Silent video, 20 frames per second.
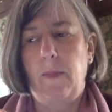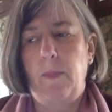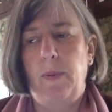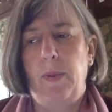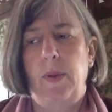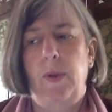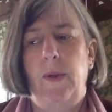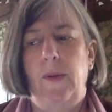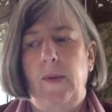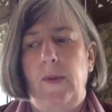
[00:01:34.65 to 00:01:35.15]

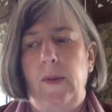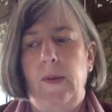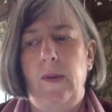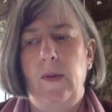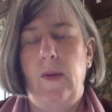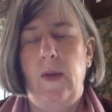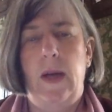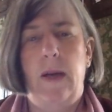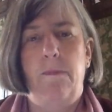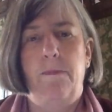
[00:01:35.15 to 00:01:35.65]

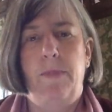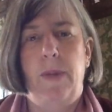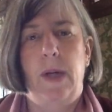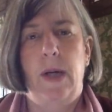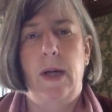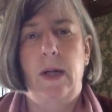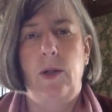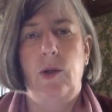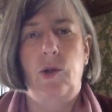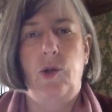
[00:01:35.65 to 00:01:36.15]
person that
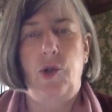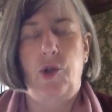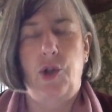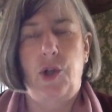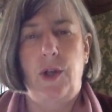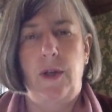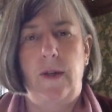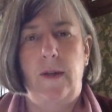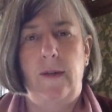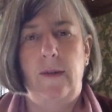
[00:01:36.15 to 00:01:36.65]
Biden
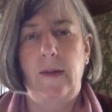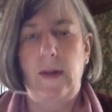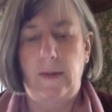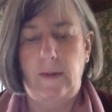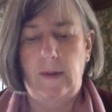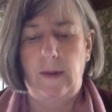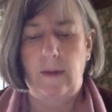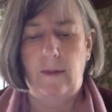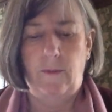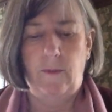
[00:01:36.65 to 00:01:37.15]
chose
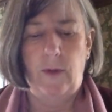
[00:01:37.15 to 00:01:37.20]
as his